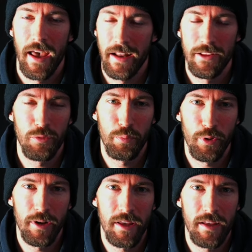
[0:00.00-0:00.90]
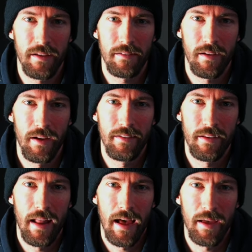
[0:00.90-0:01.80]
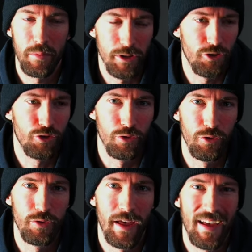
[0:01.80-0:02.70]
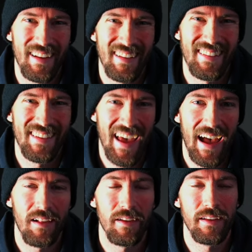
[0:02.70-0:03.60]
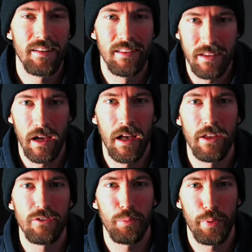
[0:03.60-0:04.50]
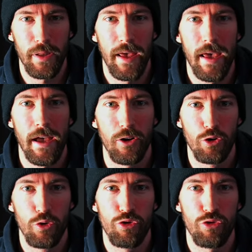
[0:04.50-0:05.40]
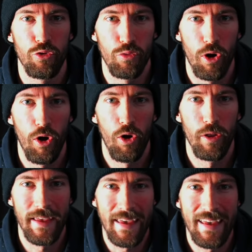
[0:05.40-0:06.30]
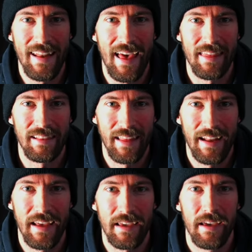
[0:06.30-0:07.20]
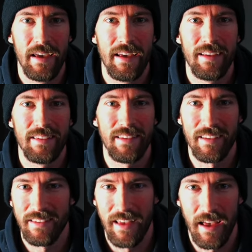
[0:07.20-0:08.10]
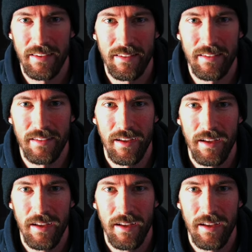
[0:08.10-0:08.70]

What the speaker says: and it's pretty undeniably true, that talent does play a crucial role in athletic success.